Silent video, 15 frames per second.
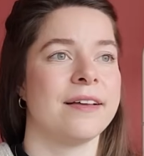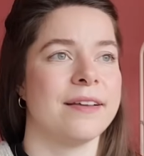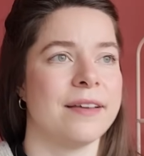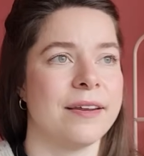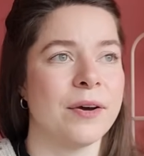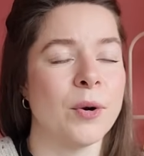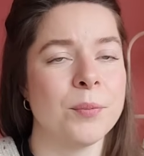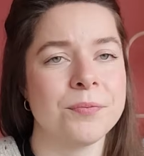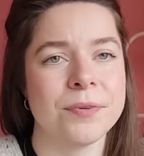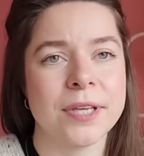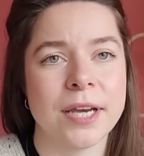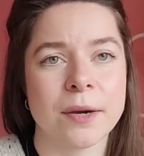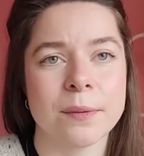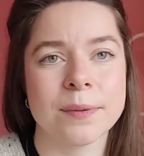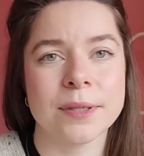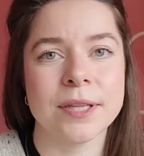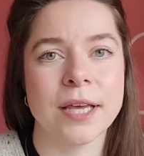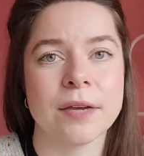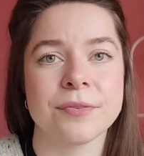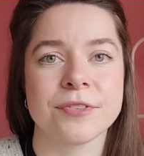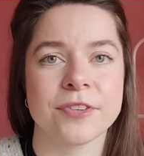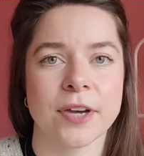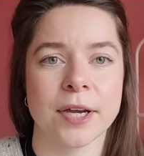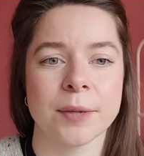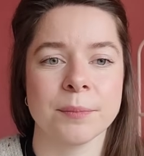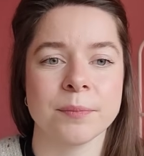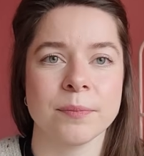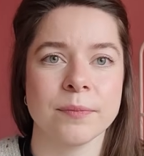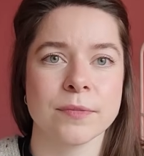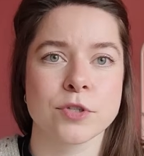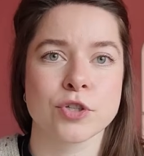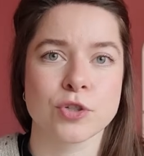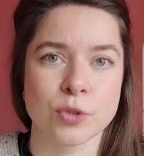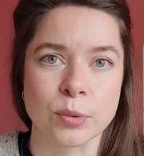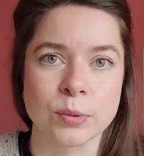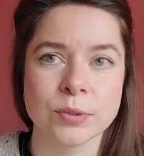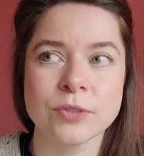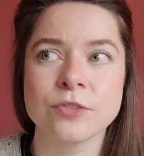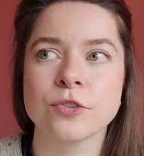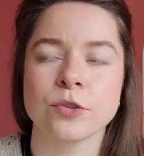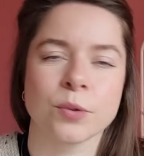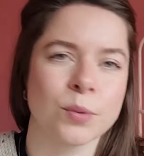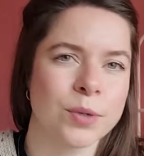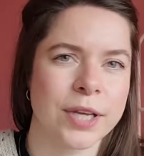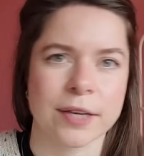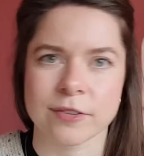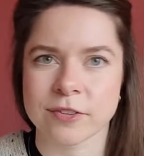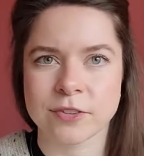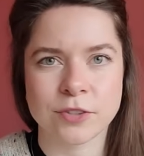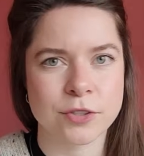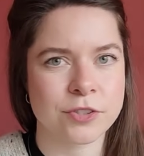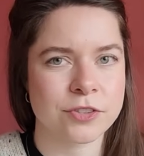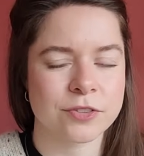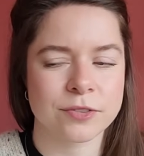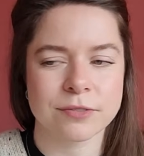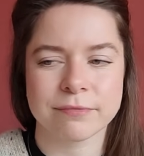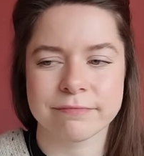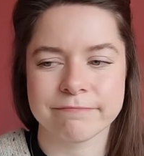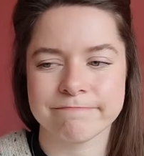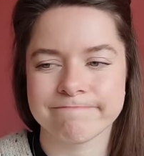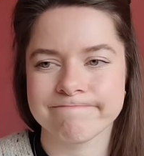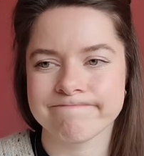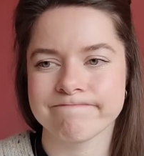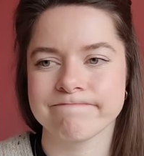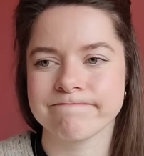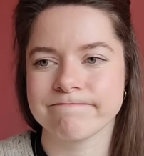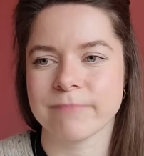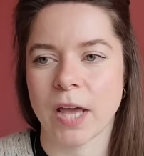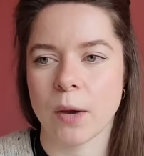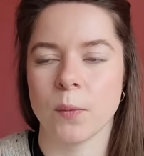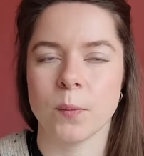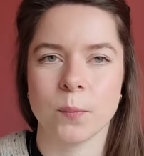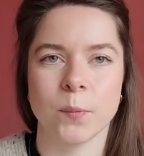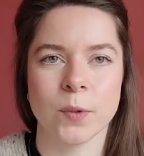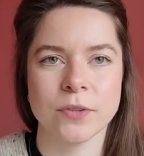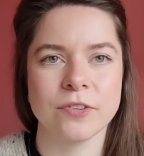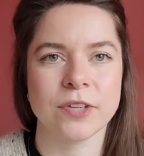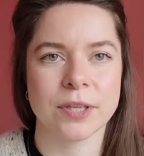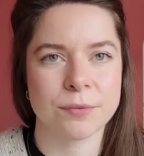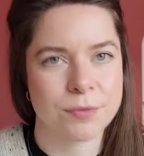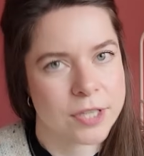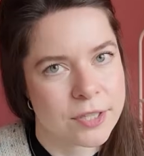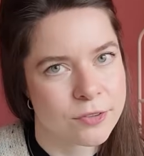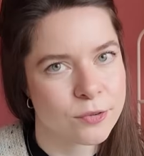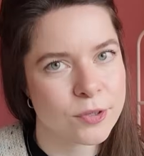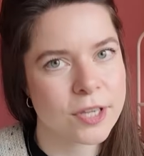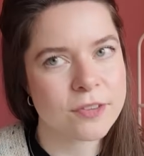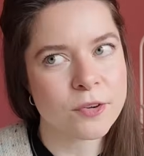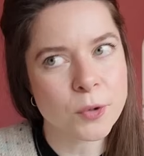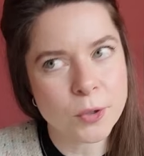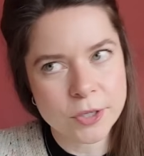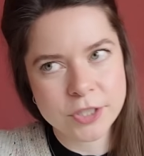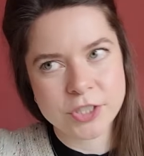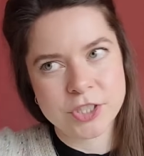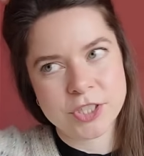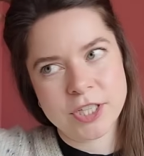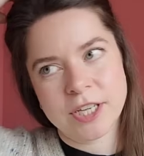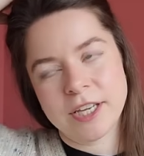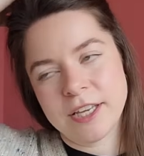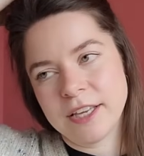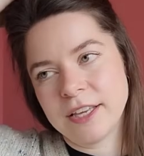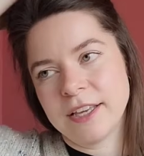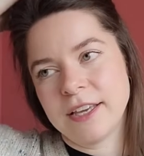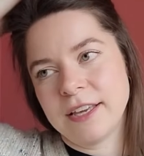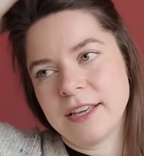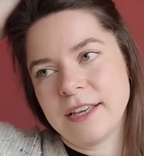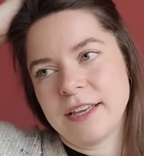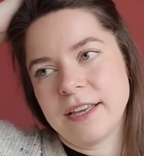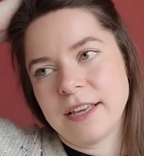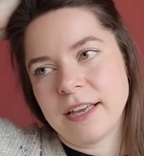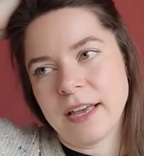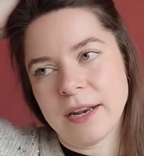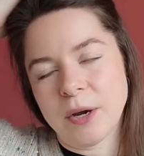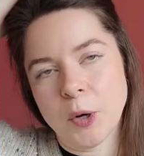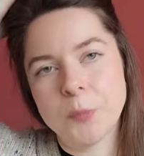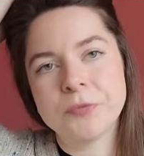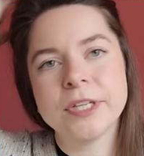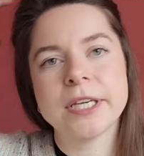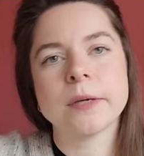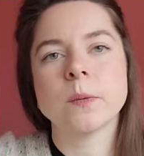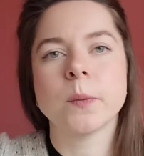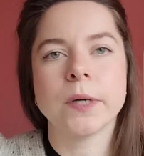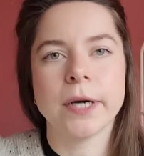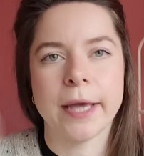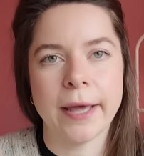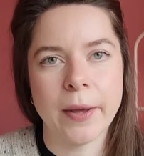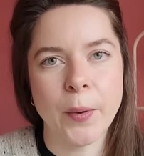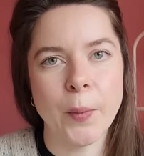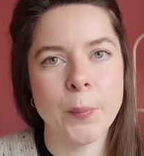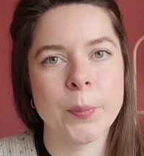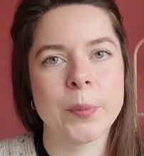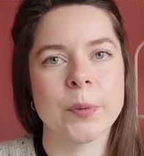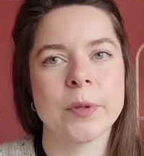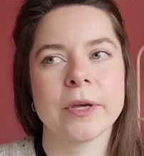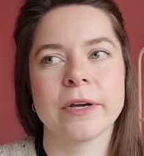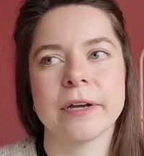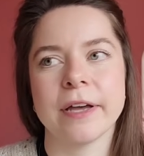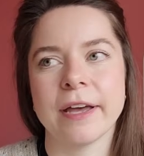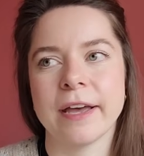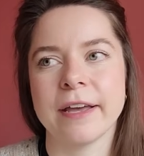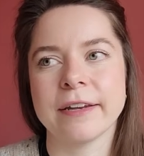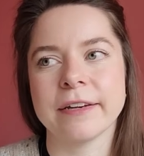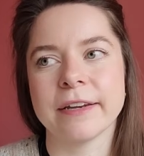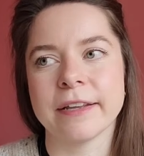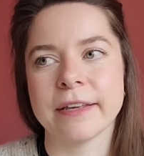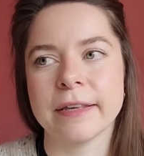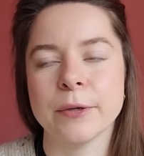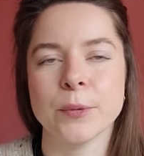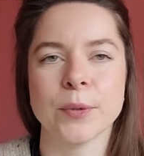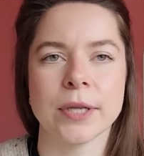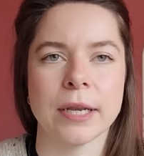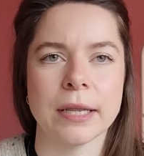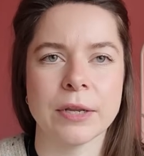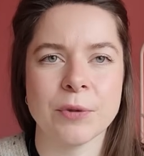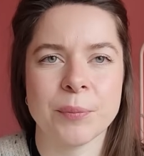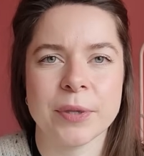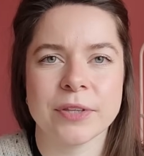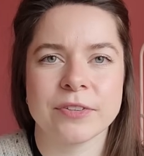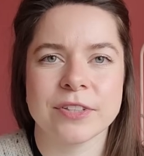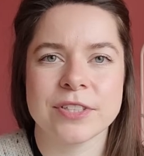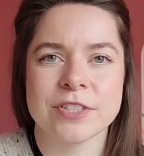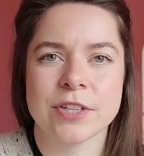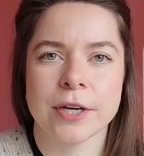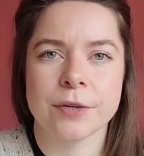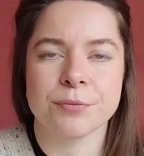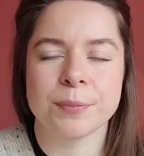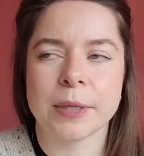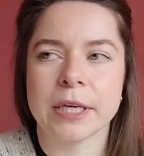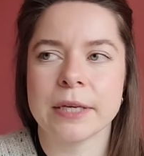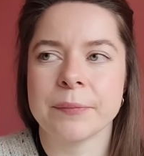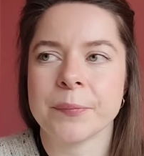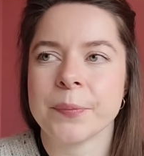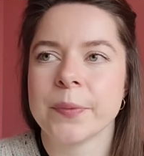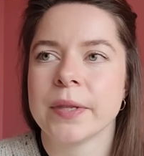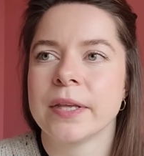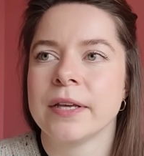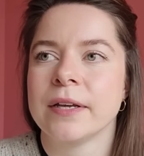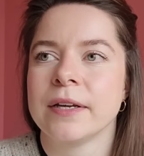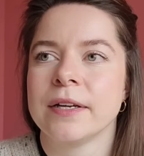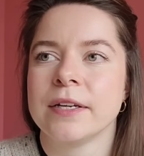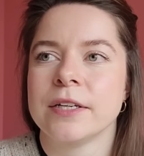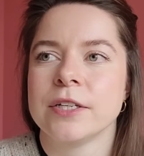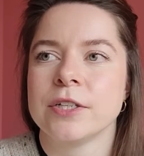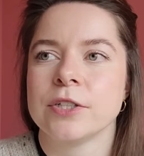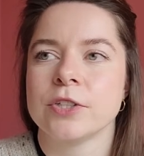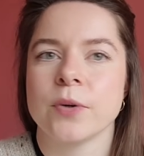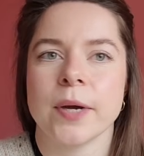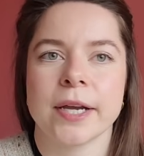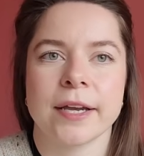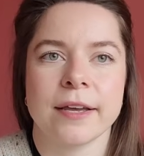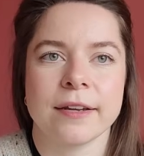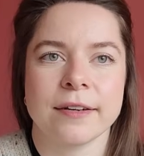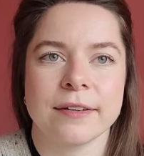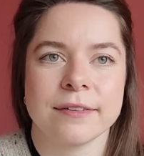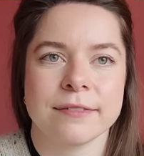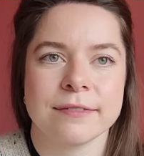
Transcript: And hopefully I will have time soon to do that. I want to give in to that urge. And hopefully it will help and heal a little bit inside of me. So I can,